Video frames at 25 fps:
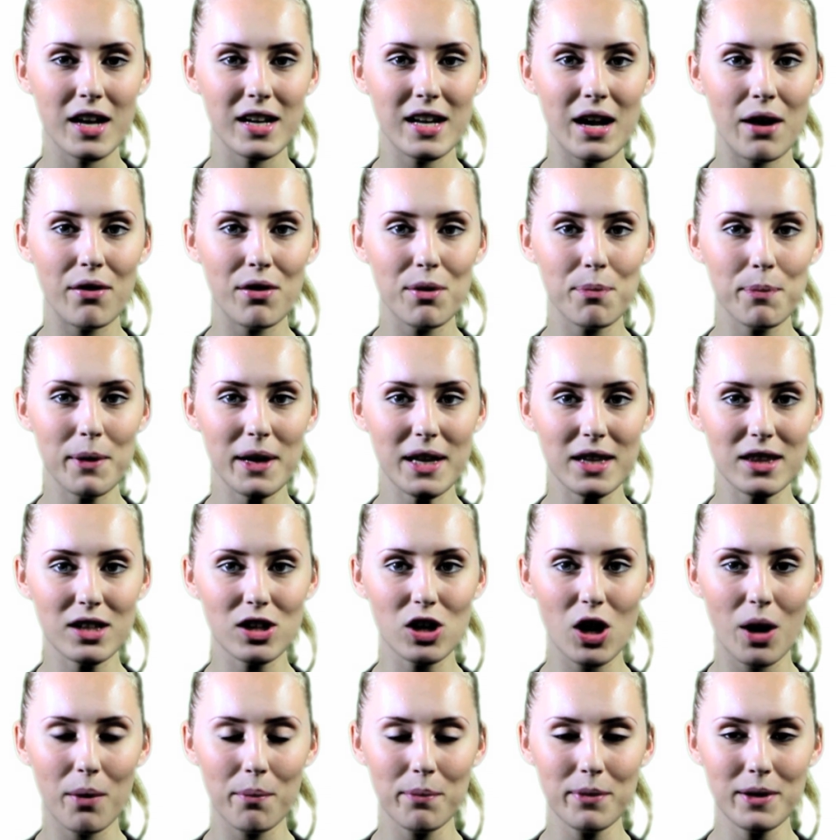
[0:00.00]
Now repeat the
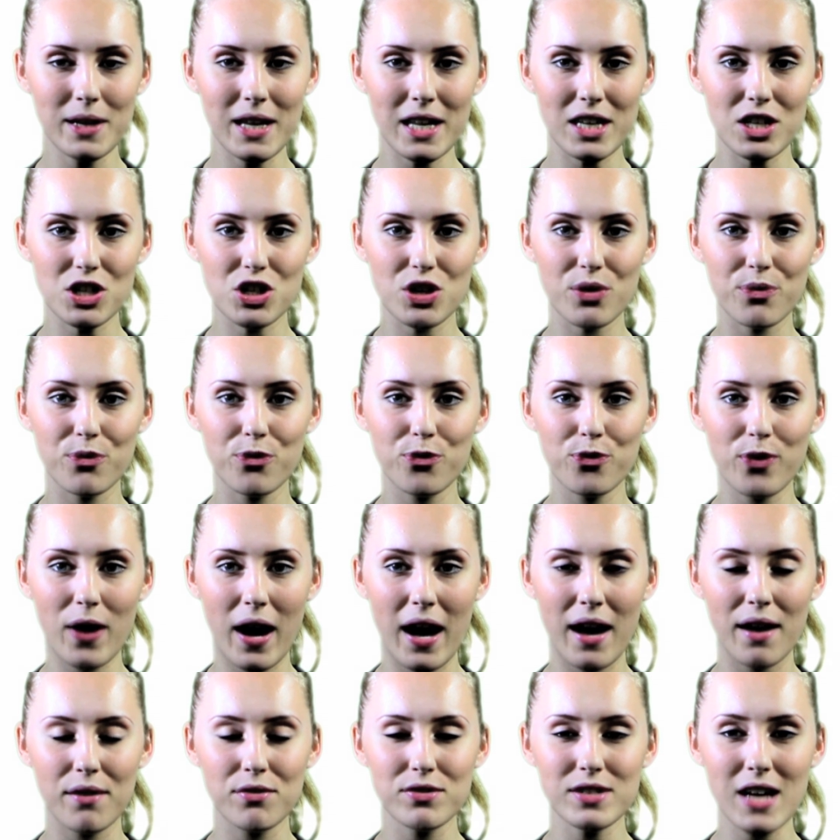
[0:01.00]
combination
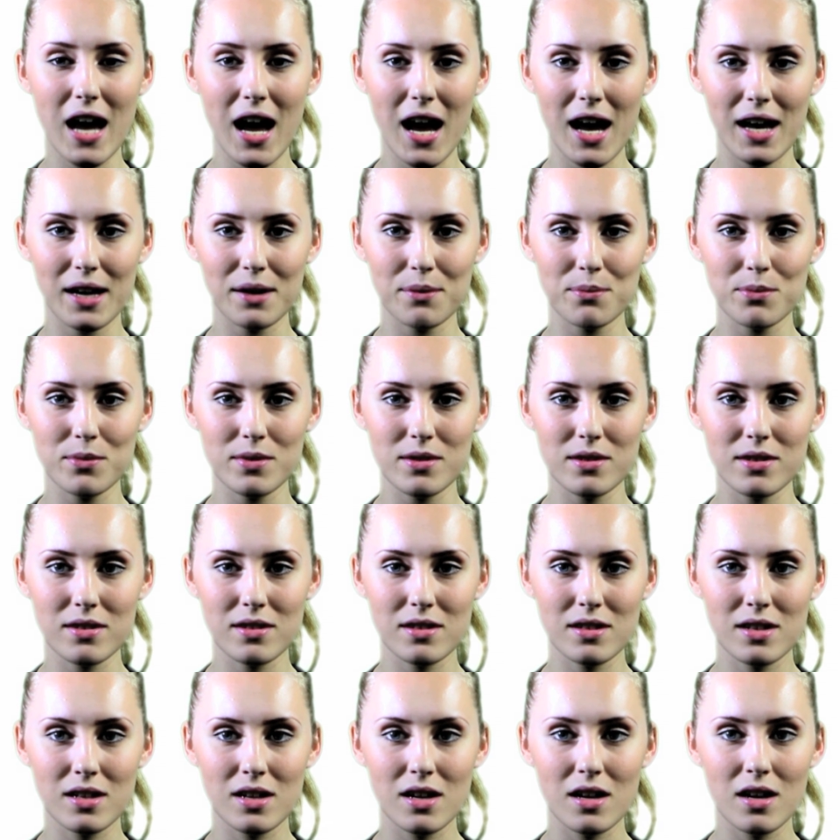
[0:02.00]
5 times.
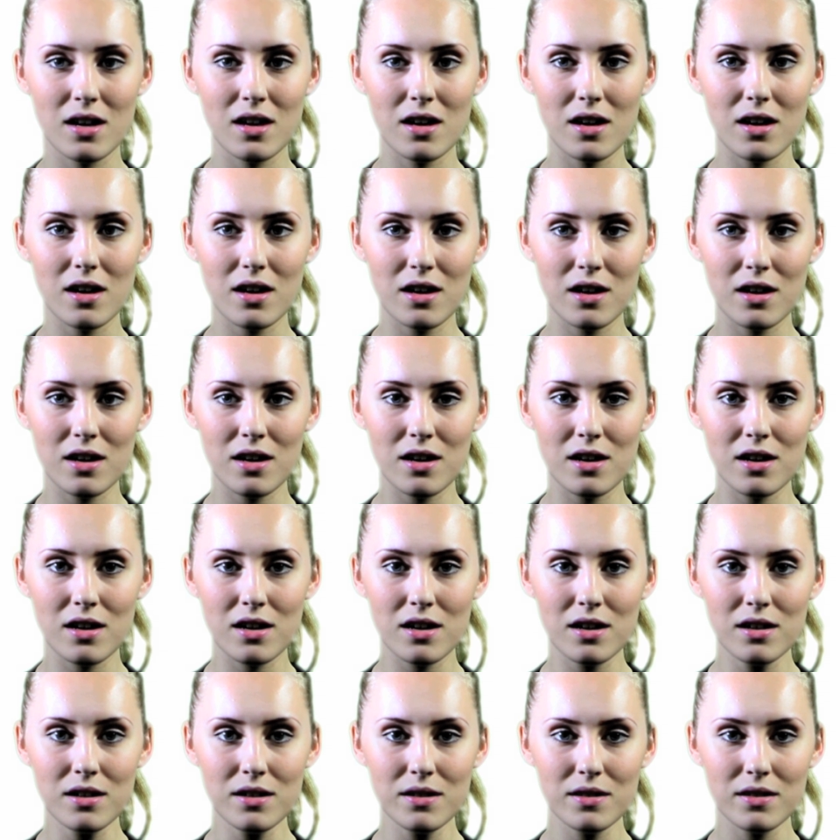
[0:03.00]

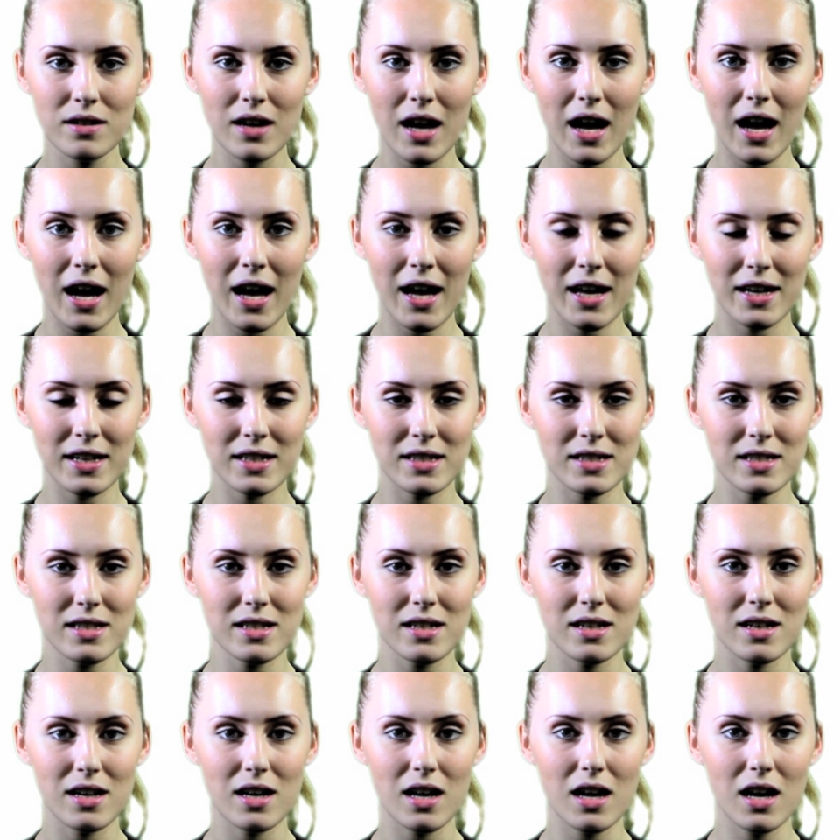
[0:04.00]
And and